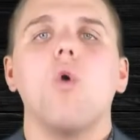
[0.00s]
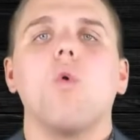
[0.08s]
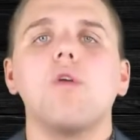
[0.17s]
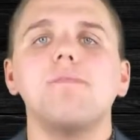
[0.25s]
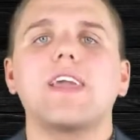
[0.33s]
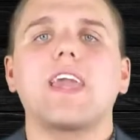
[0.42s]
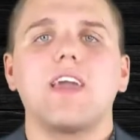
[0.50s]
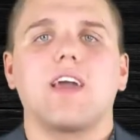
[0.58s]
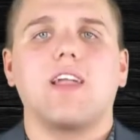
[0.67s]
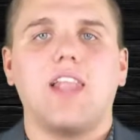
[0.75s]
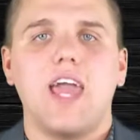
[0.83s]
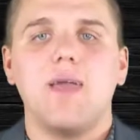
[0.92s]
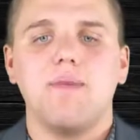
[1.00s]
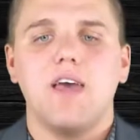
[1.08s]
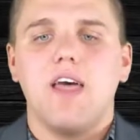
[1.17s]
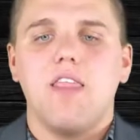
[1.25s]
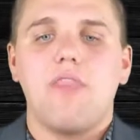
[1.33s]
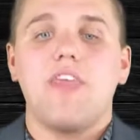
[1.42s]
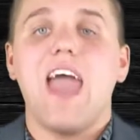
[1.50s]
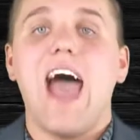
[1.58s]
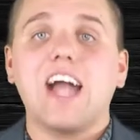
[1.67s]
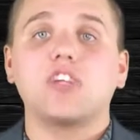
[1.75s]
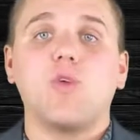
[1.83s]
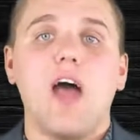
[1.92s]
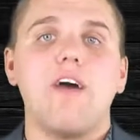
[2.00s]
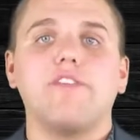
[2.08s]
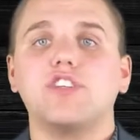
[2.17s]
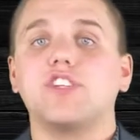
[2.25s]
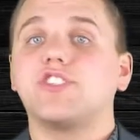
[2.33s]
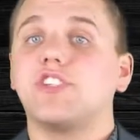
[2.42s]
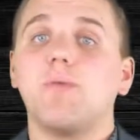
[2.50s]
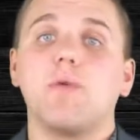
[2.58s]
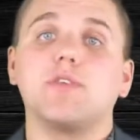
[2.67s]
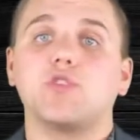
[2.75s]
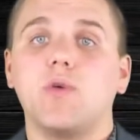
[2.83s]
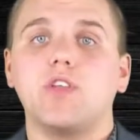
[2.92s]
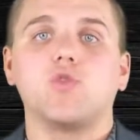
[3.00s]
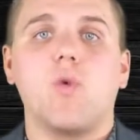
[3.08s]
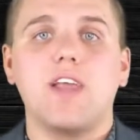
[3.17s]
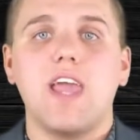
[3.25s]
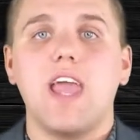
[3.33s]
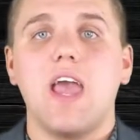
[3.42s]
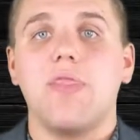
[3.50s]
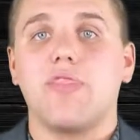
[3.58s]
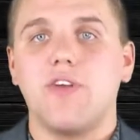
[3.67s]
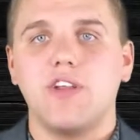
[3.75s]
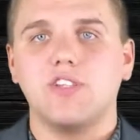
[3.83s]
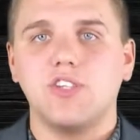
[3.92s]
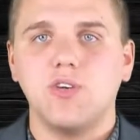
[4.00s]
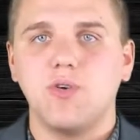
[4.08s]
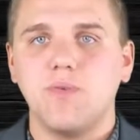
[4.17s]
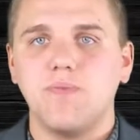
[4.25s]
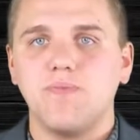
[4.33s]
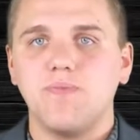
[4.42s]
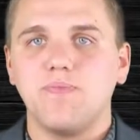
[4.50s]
We're making a claim that the actual average is somewhere between 28 and 32.